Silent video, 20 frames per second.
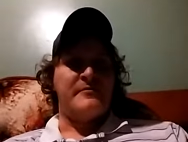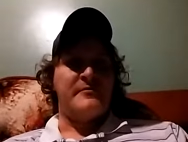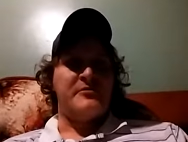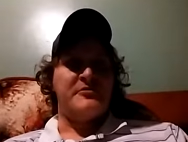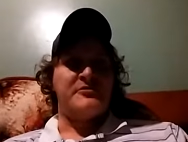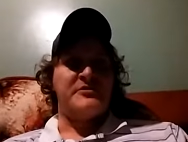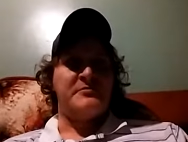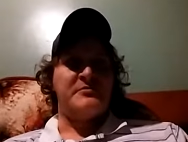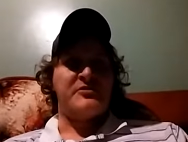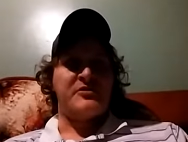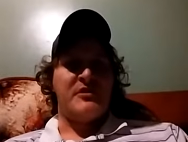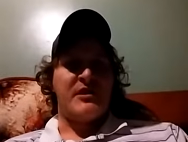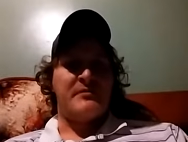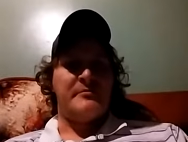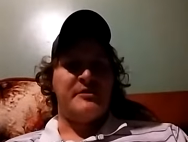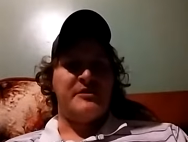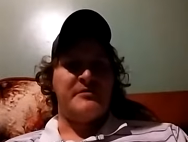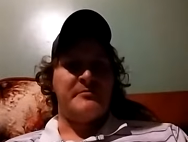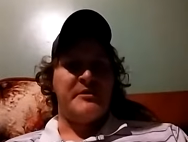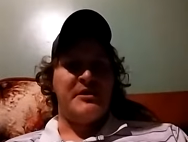for
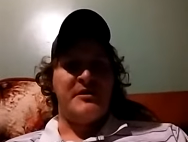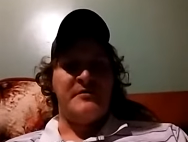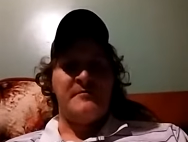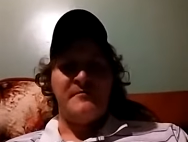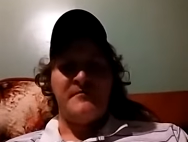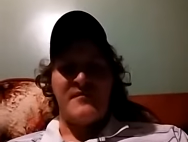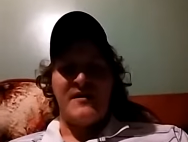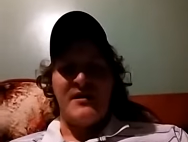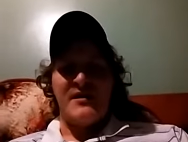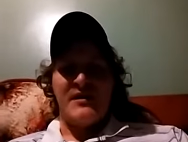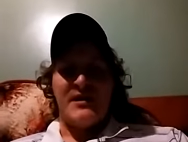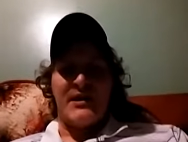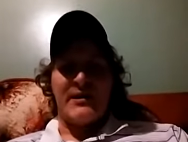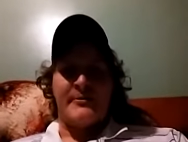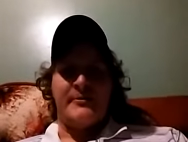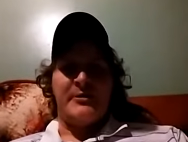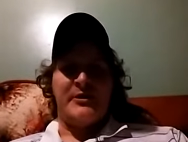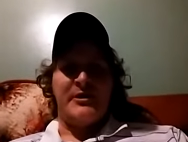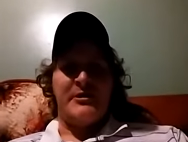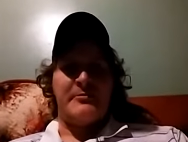subscribing to me.
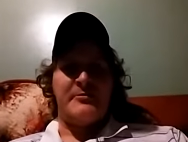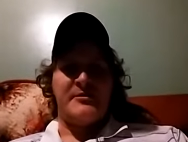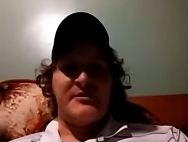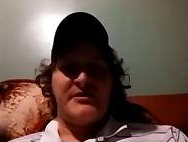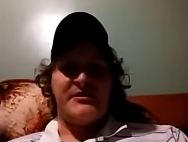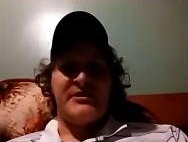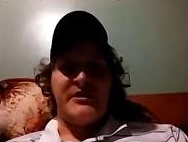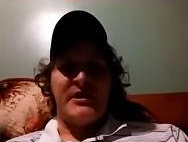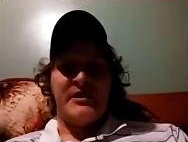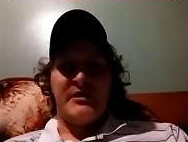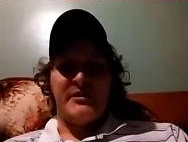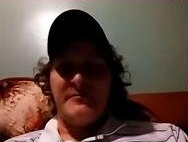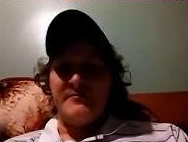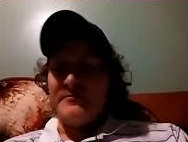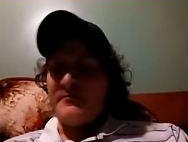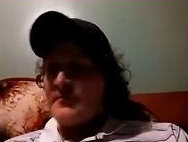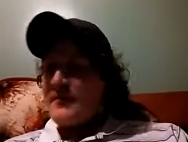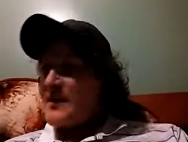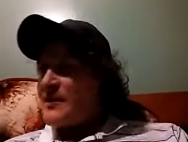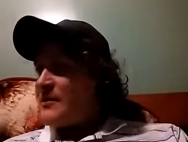I really appreciate it.
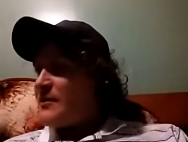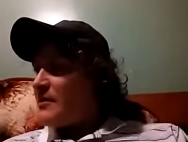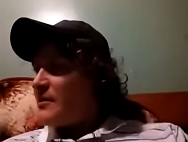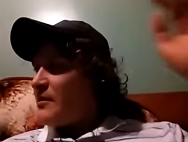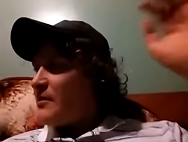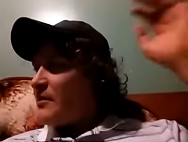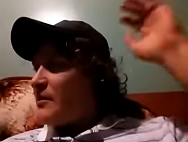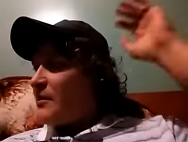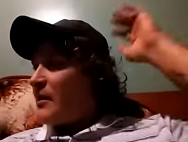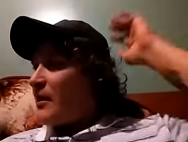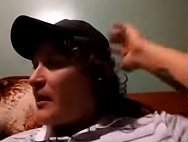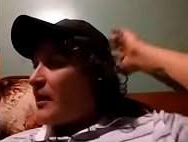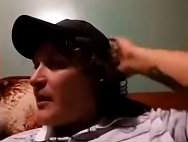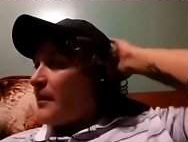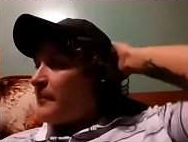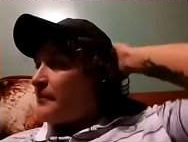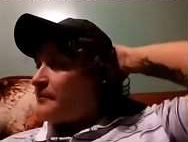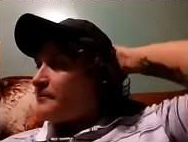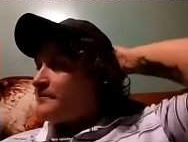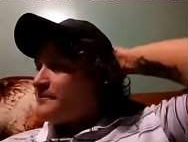
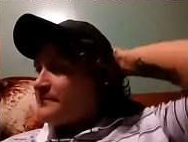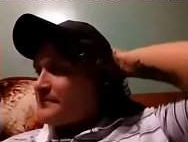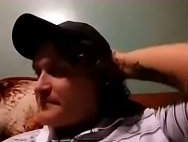Um,